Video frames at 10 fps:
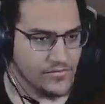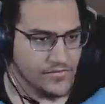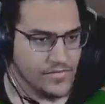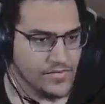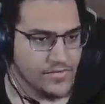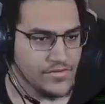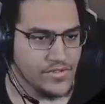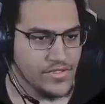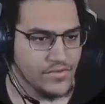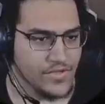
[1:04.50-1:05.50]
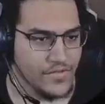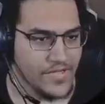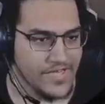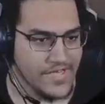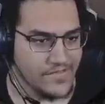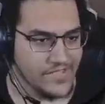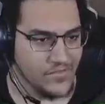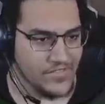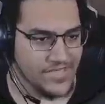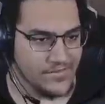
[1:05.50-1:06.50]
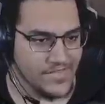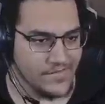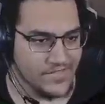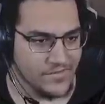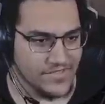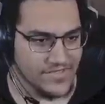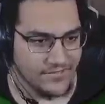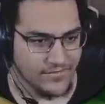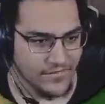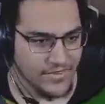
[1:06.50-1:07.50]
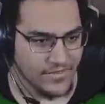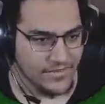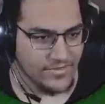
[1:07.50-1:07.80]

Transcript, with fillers: I got one tap. Oh, wait, wait. Endeavor's like one tap. Endeavor's like one tap. Alright,